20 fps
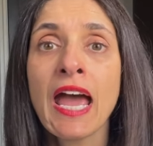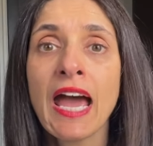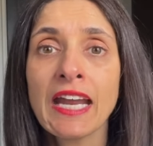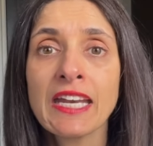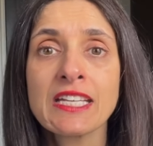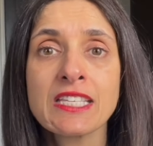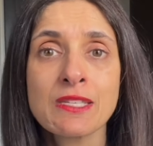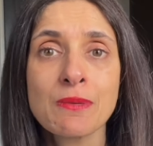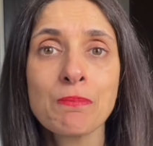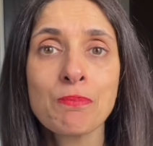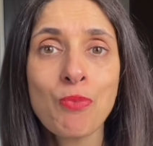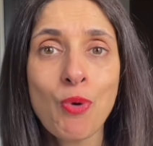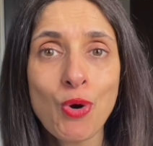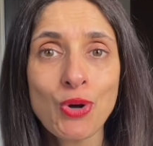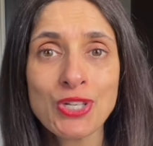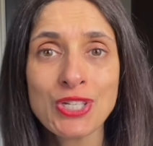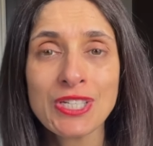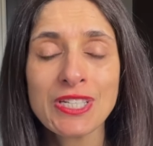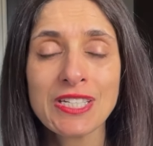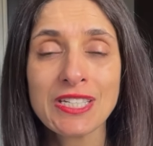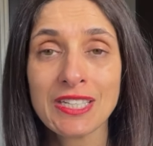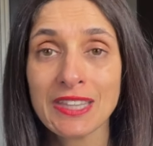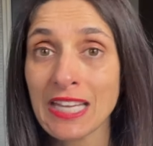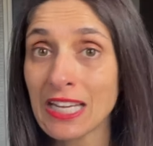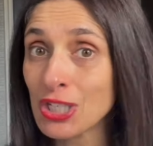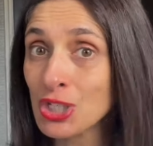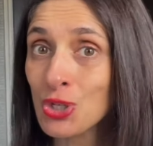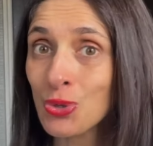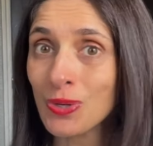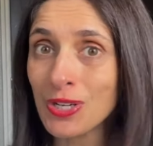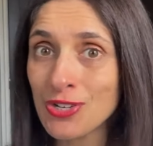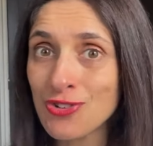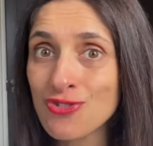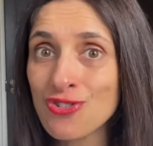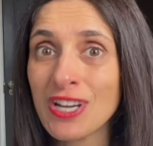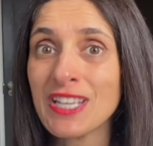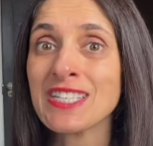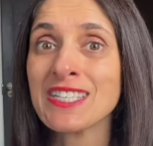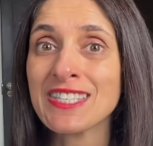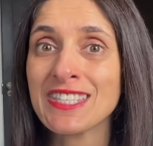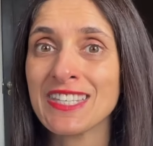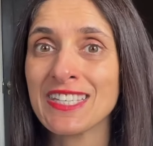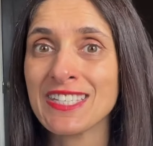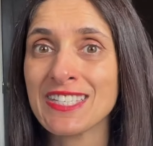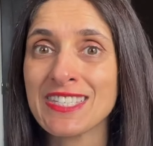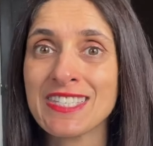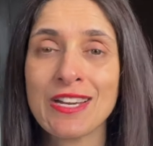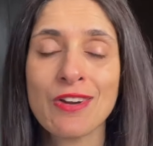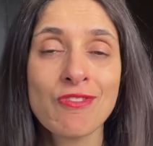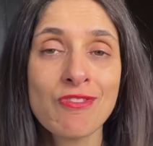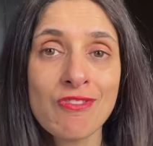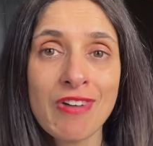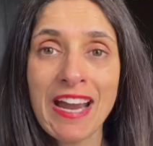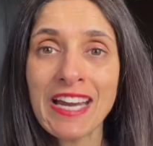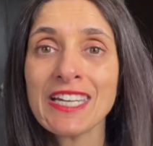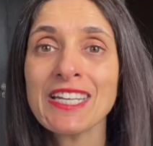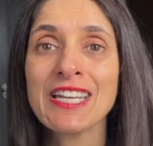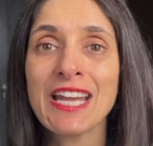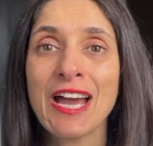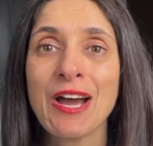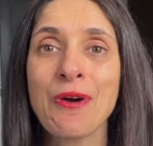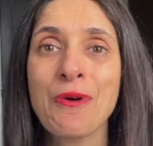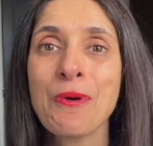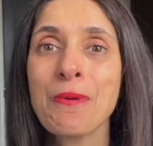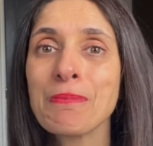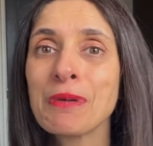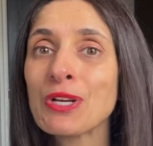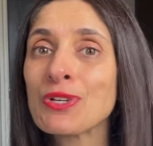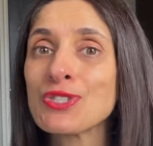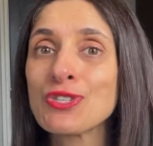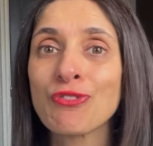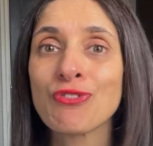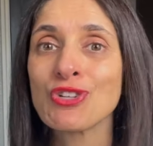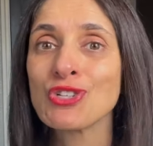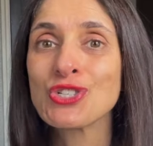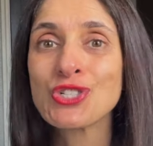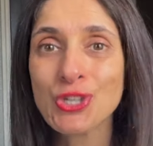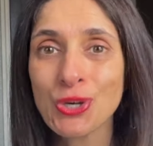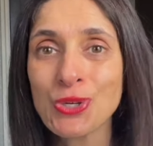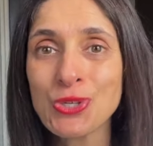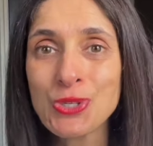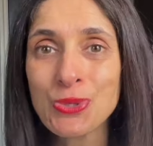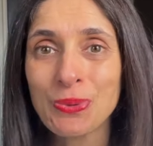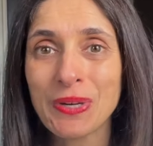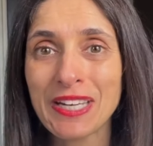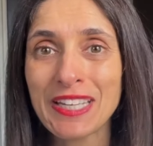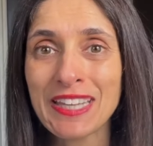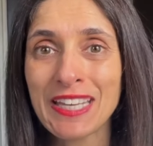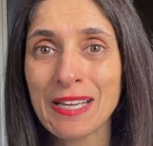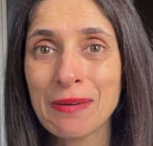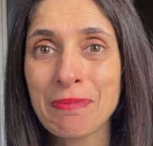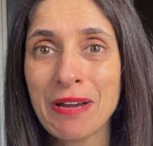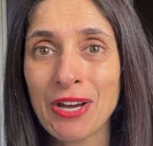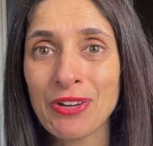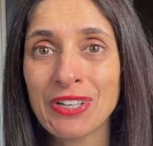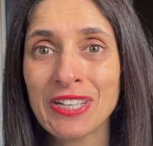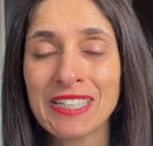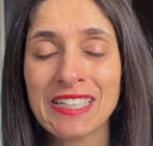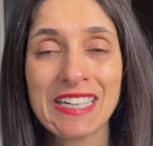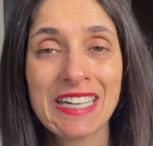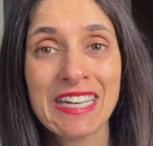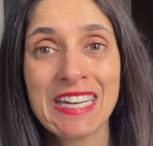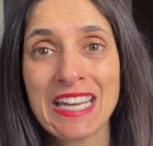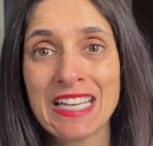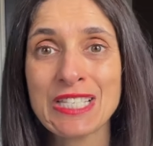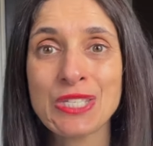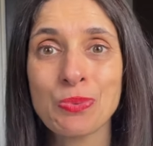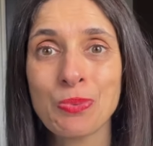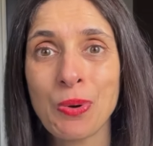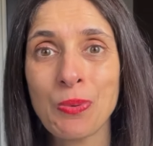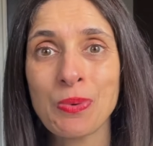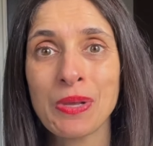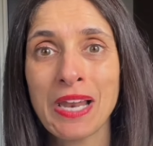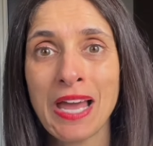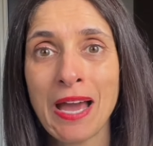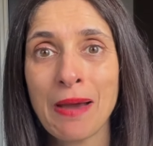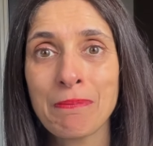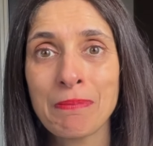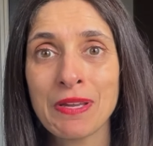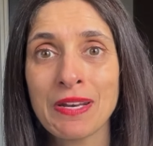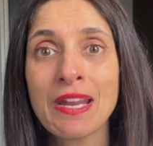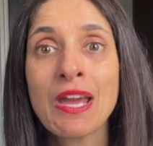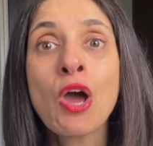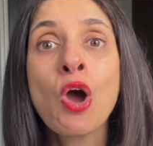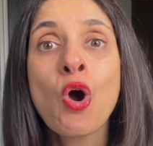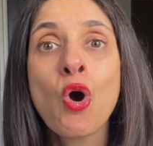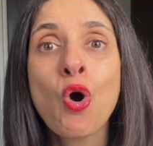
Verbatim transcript: And it's important that you address this right now because if you don't do anything about it, guess what will happen?